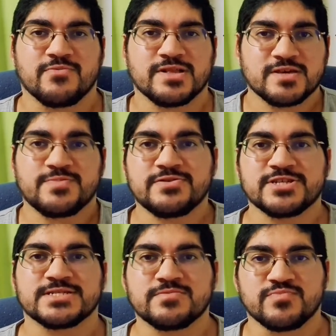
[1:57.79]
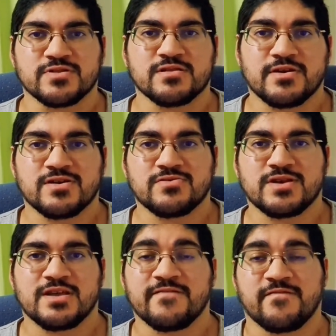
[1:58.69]
Well, the approach is simple. There are
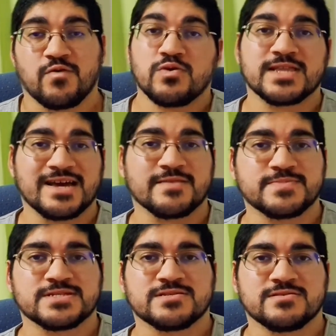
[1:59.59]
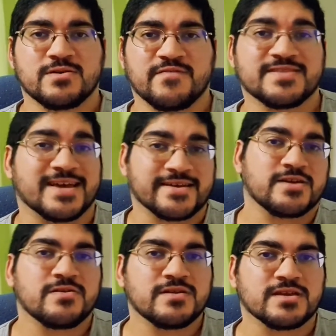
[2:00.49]
only 4 types of
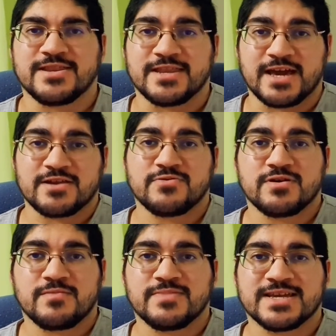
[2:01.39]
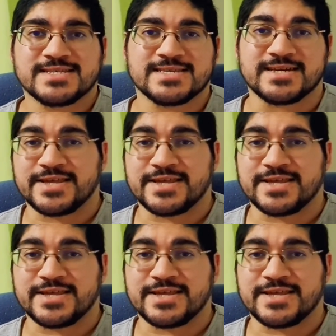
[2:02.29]
tachycardia: narrow complex